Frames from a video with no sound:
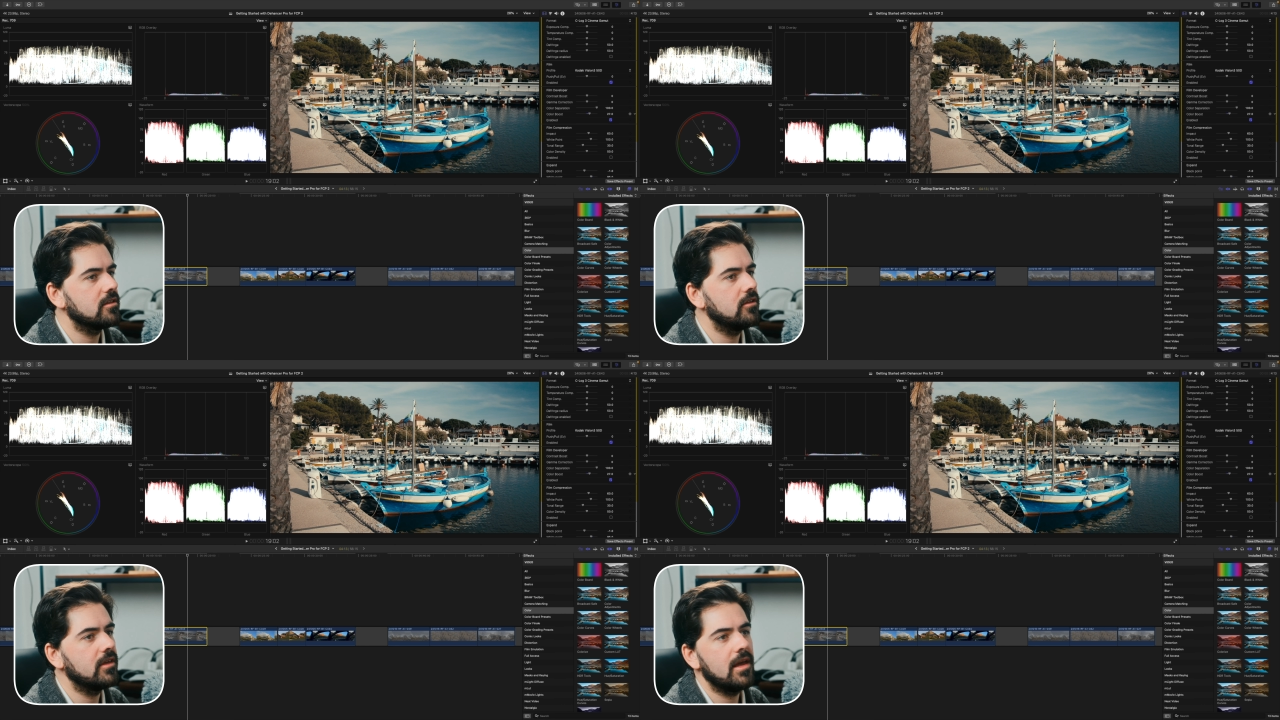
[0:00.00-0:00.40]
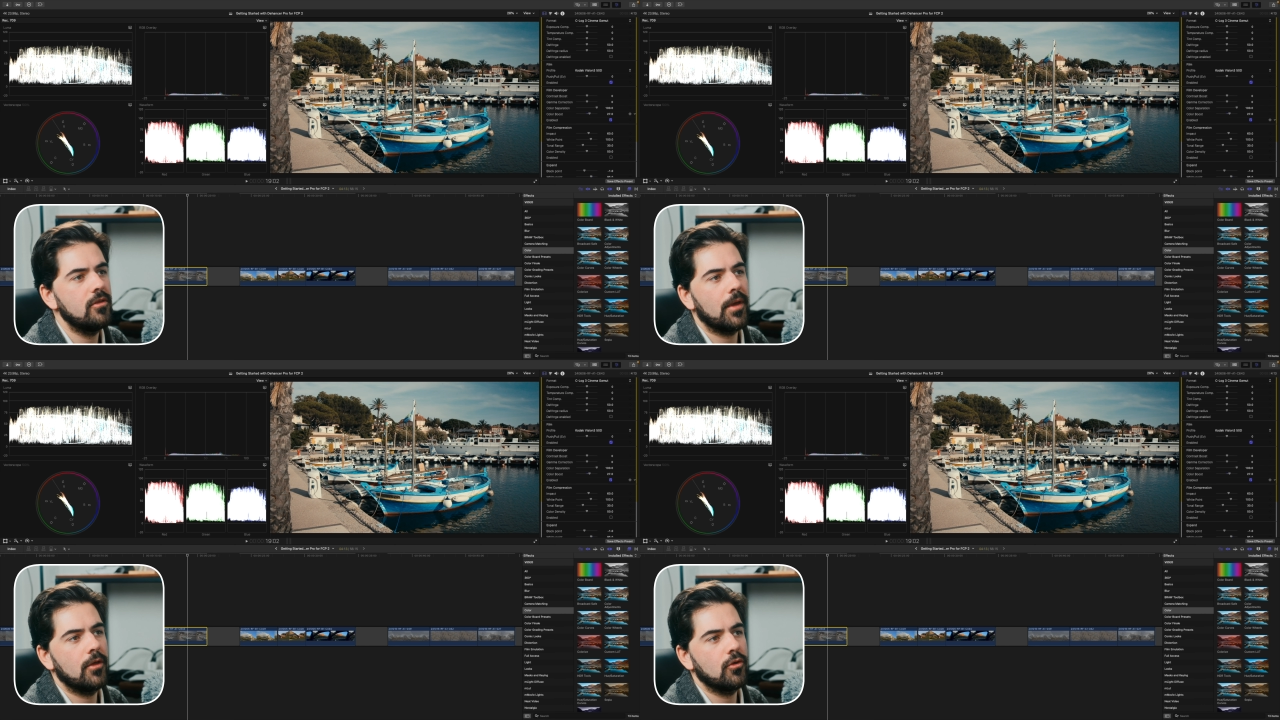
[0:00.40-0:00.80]
And again,
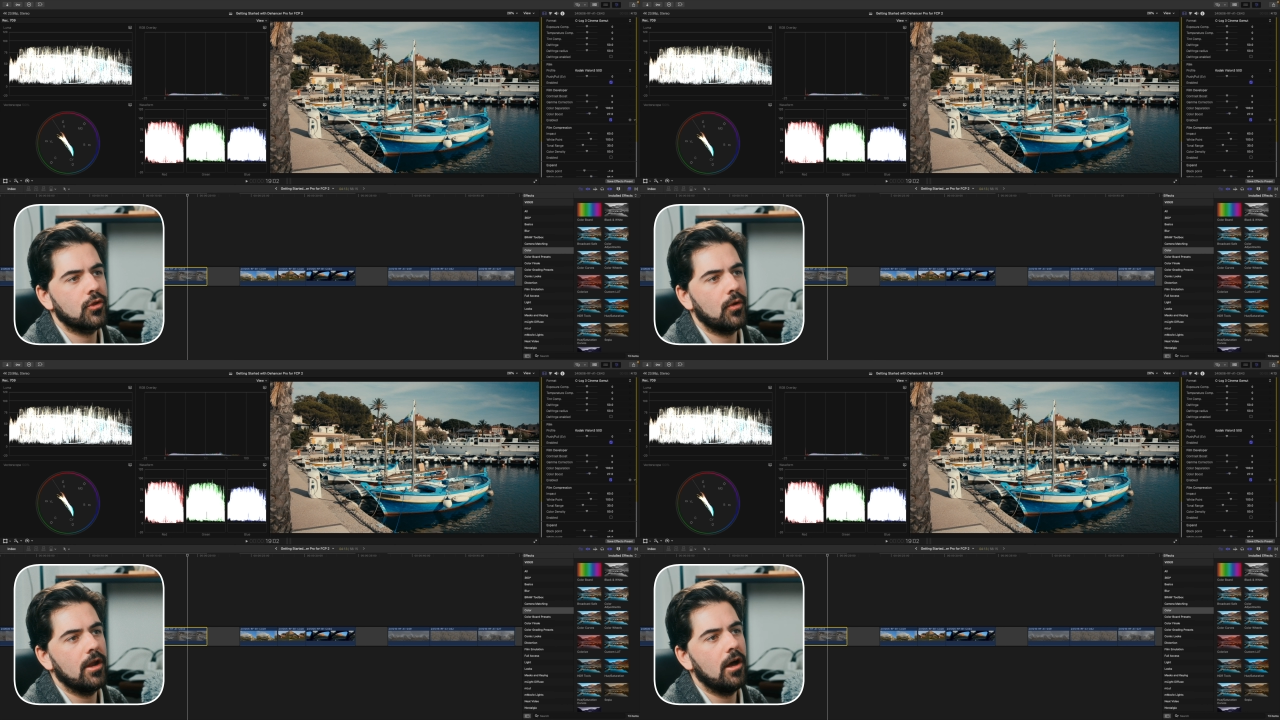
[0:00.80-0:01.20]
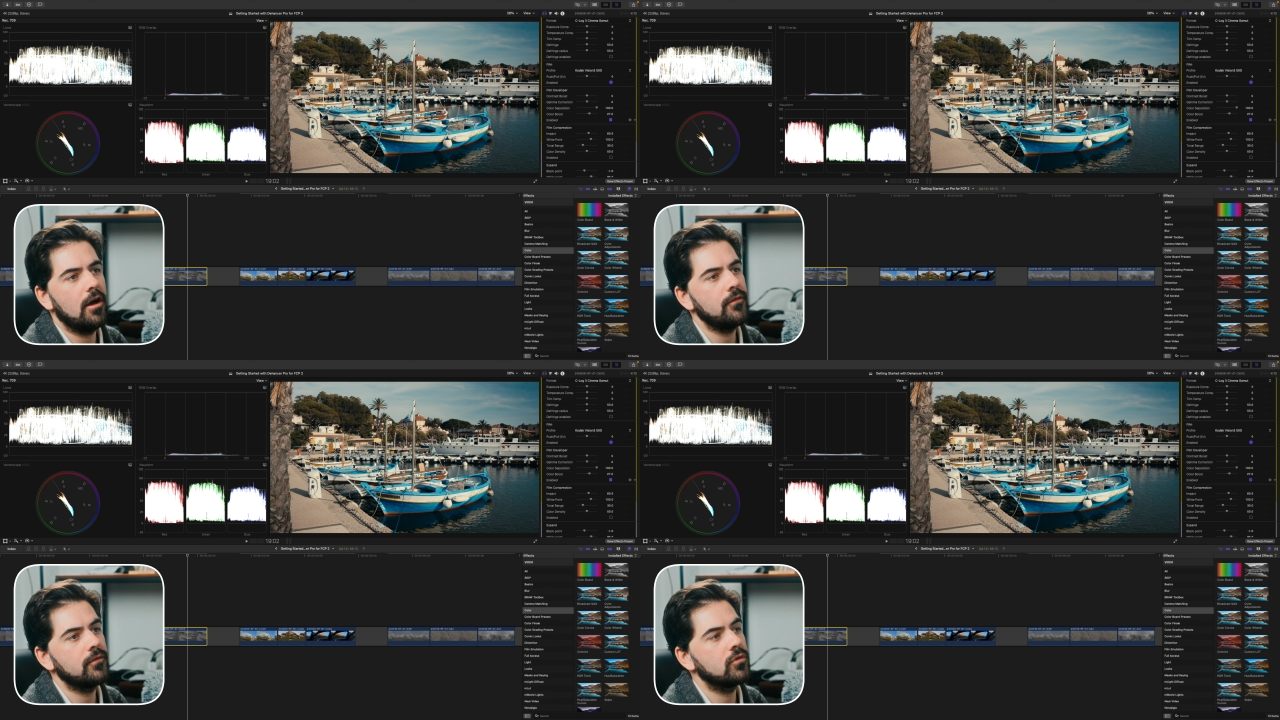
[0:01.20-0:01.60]
you can just turn it
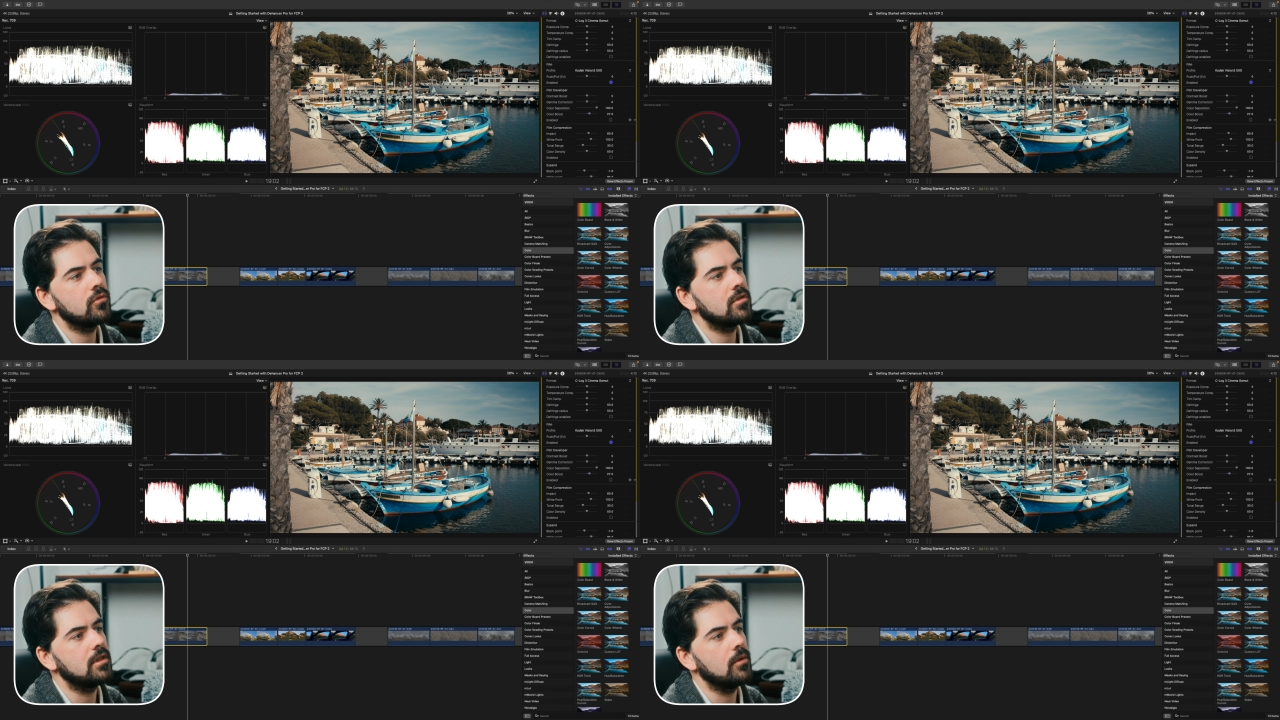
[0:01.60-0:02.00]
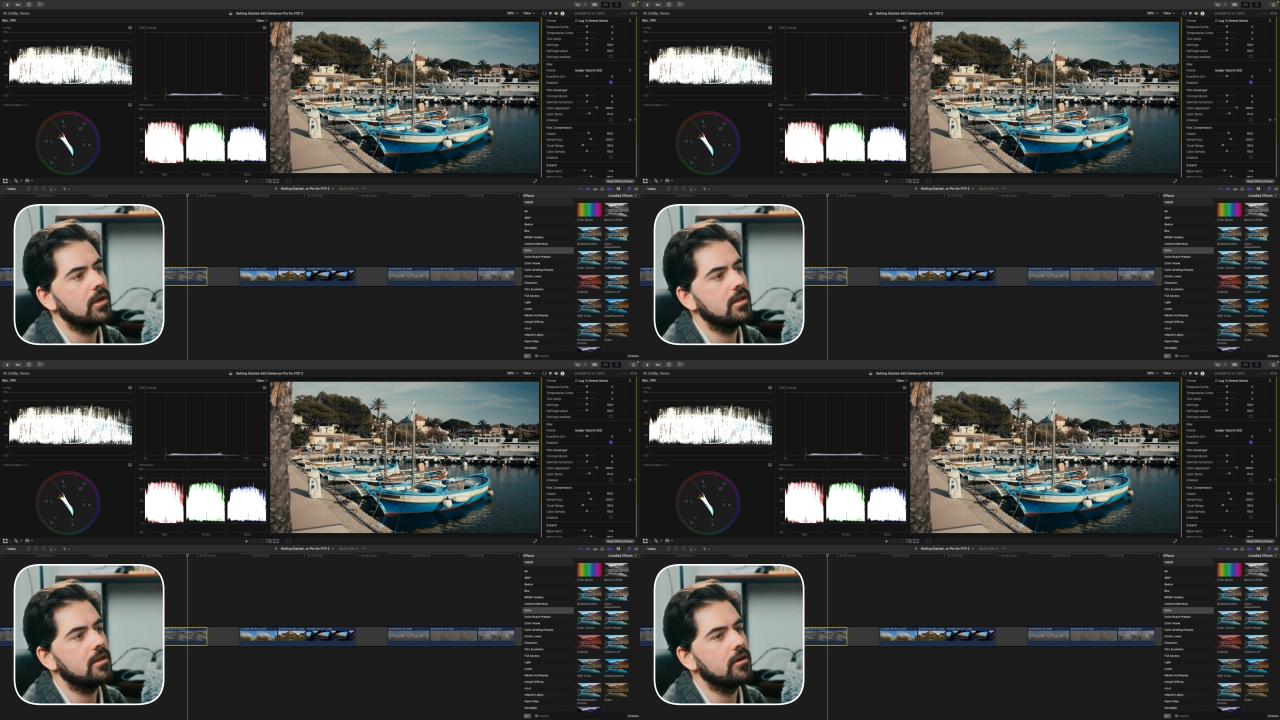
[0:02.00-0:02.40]
off to see
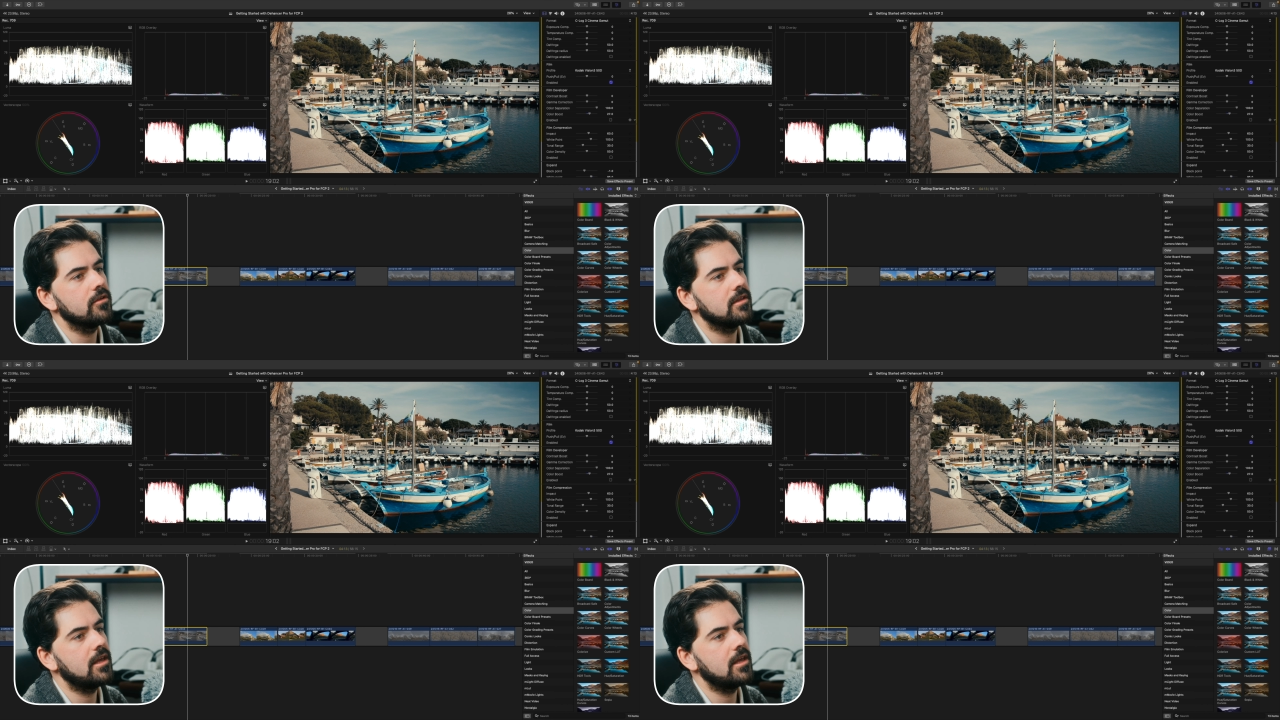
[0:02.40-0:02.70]
what it does.